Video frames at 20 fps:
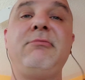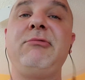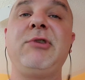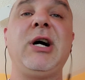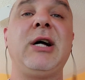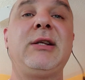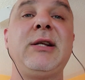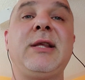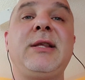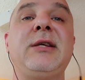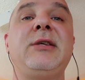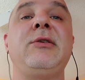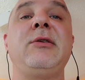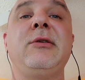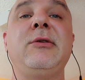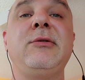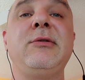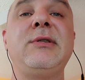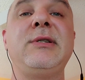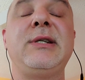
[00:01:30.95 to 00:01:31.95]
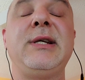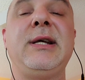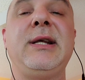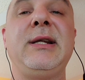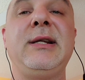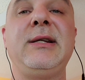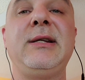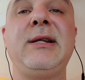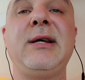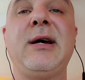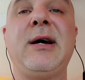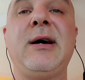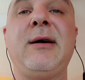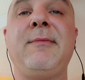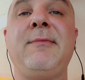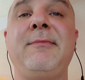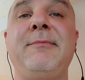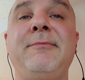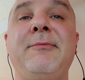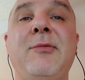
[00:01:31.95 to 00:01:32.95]
You've got nothing to lose, and
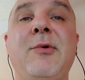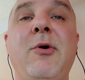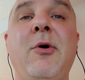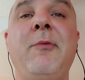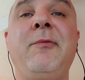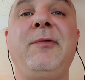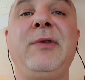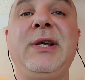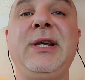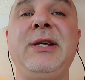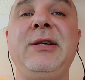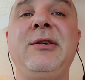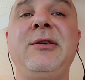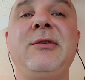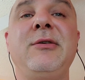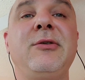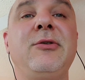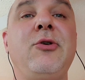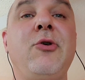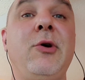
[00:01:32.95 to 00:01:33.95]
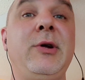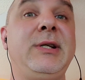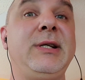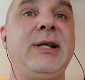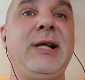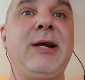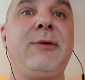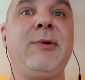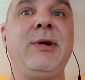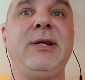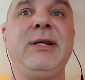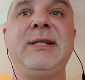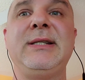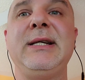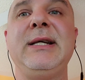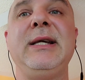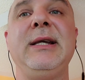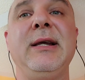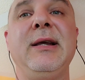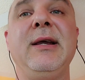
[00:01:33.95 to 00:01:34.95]
hopefully you're going to like what you
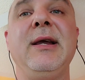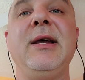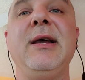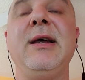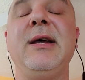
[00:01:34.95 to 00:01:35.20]
see.